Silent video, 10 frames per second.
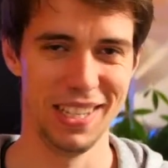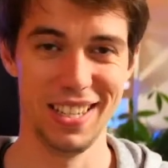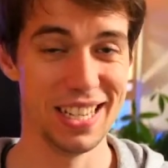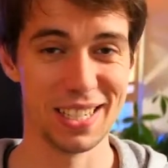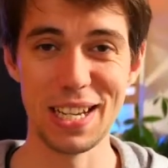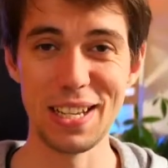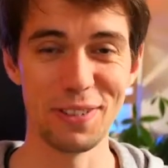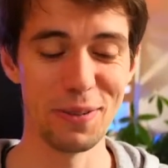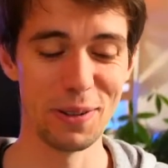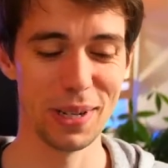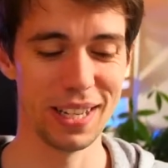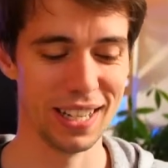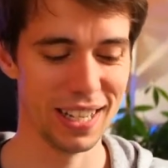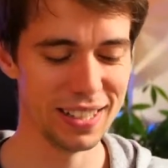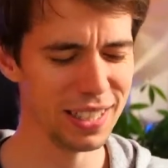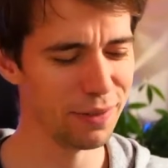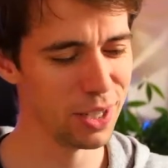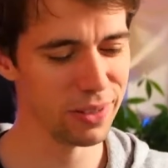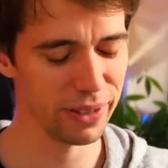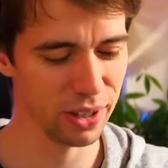success from the beginning. I think the
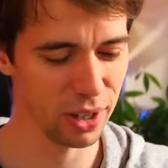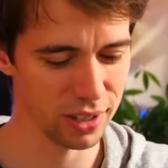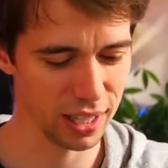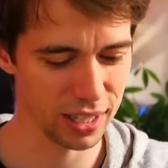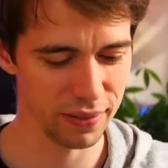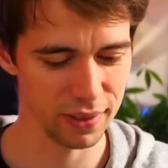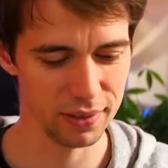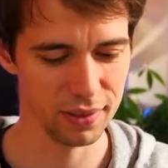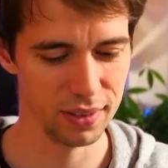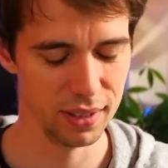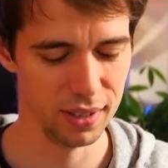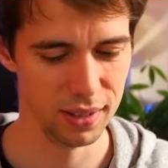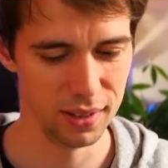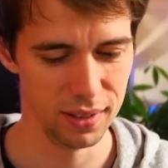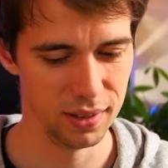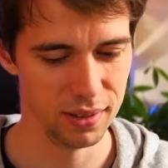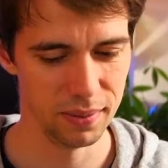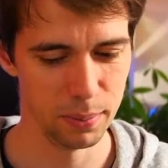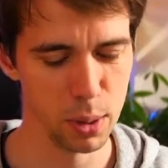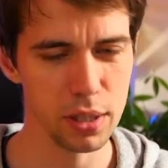first video got like even
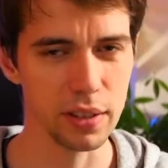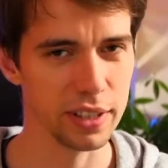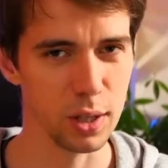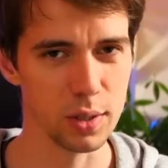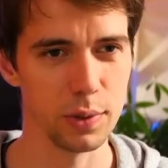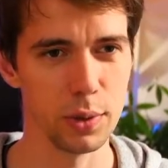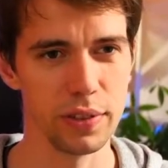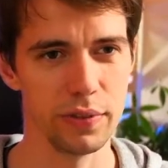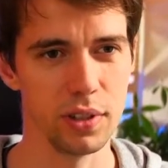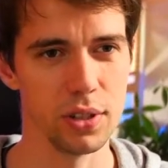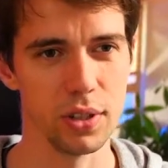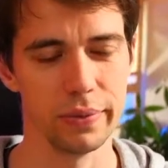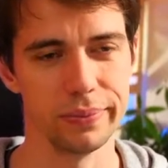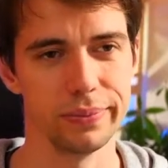more than 1,000 views or so.